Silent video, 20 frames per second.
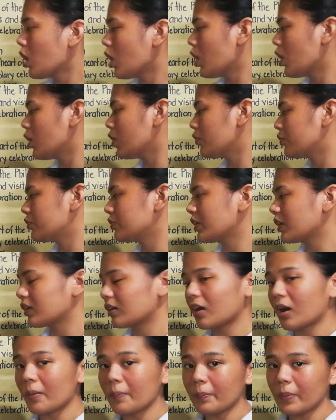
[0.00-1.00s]
of the
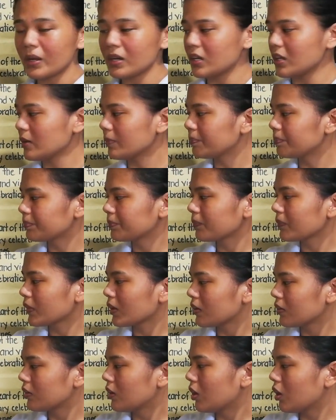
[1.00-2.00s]
company,
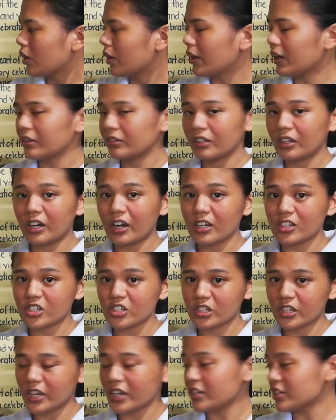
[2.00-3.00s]
their
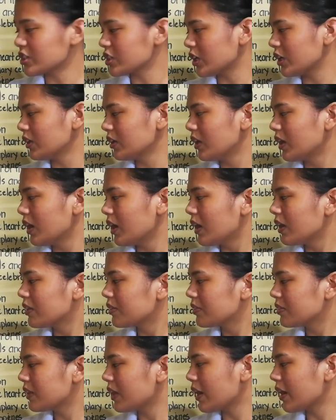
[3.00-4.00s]
education,
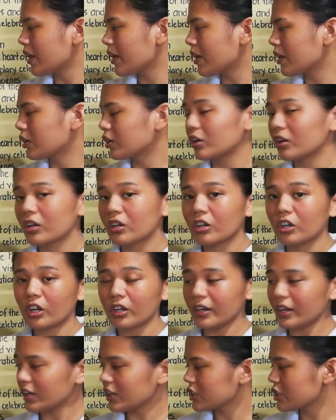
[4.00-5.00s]
their
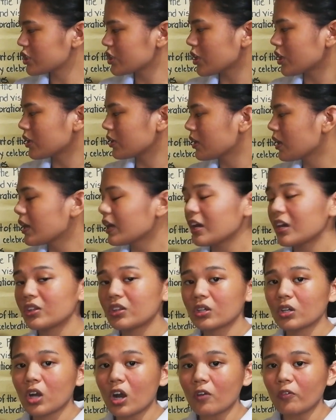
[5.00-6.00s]
connection in
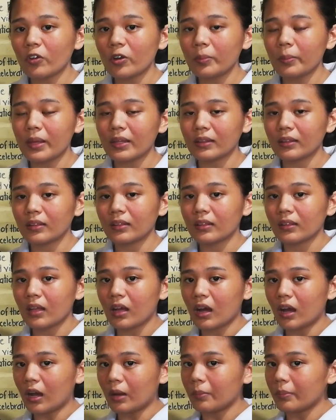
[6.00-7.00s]
the government,
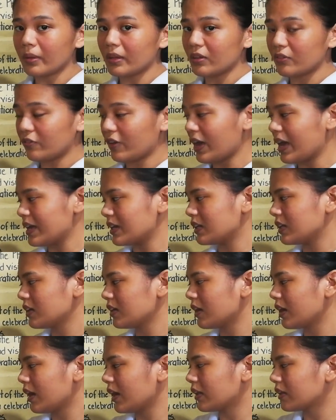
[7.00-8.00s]
if
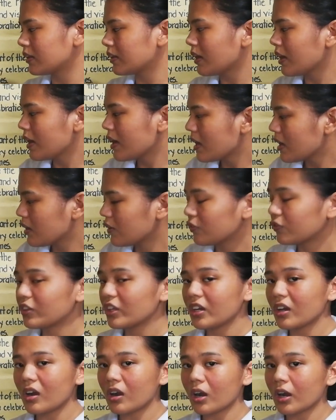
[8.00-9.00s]
any, and if
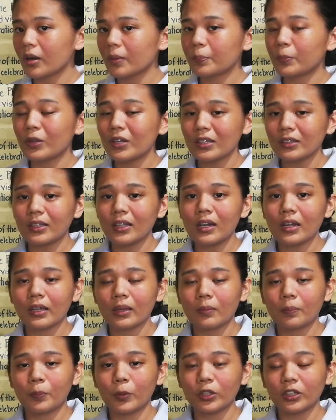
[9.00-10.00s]
they are
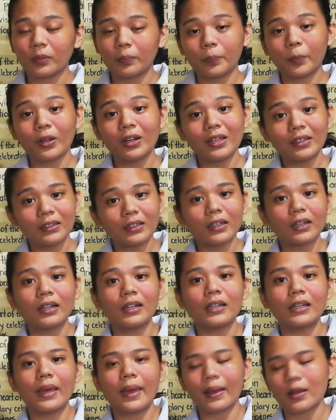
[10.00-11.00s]

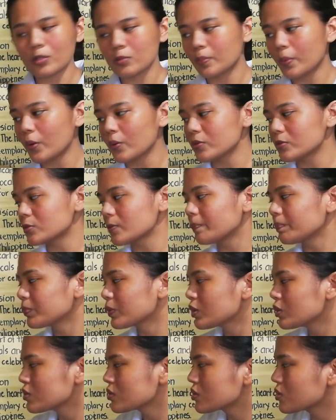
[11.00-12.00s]
politically exposed.
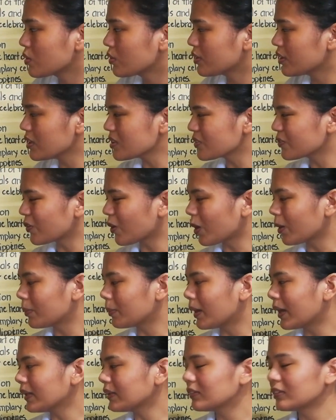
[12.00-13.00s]
So this
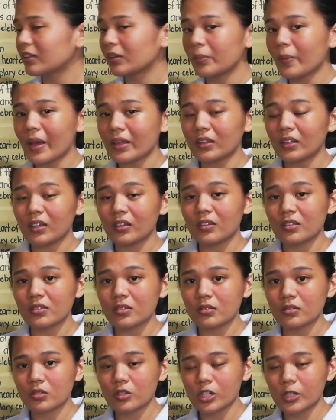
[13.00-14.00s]
format, the writing the
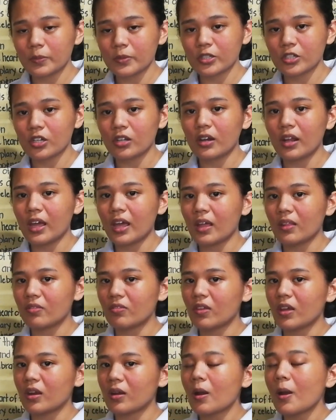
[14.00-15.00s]
description
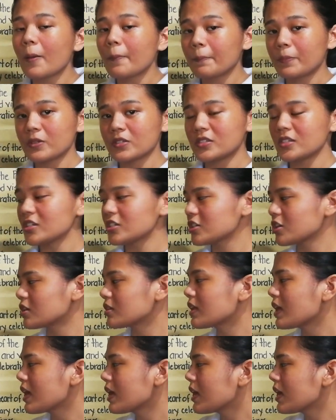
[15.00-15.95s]
and their position,